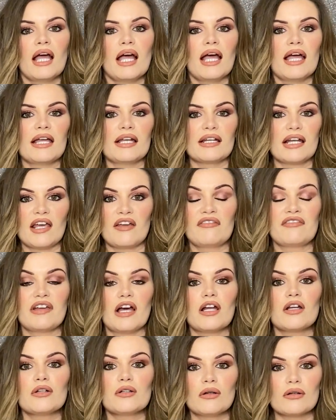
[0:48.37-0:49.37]
and if
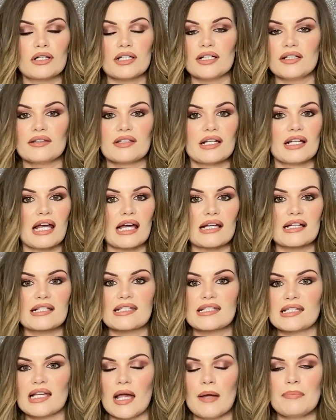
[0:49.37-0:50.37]
you're lucky they'll
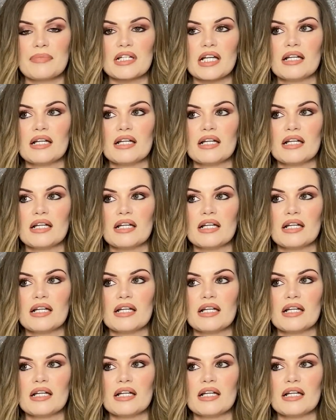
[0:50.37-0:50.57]
accept.